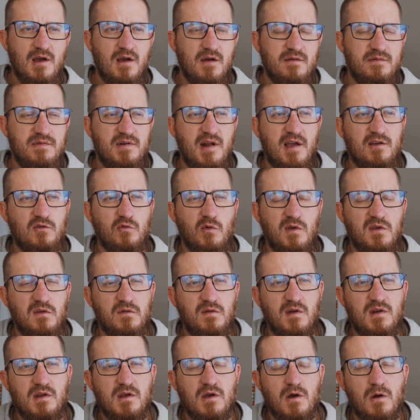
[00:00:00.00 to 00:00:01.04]
for next week's
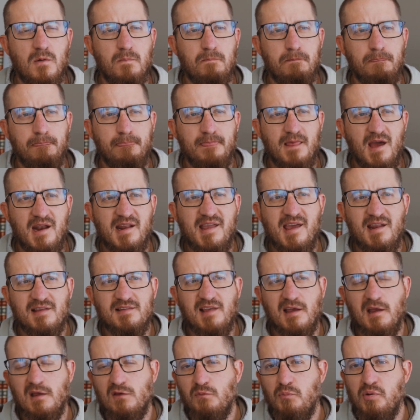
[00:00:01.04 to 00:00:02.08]
video and again it's
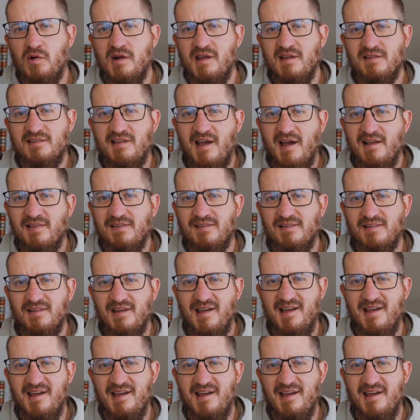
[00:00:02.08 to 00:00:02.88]
like it's pretty intense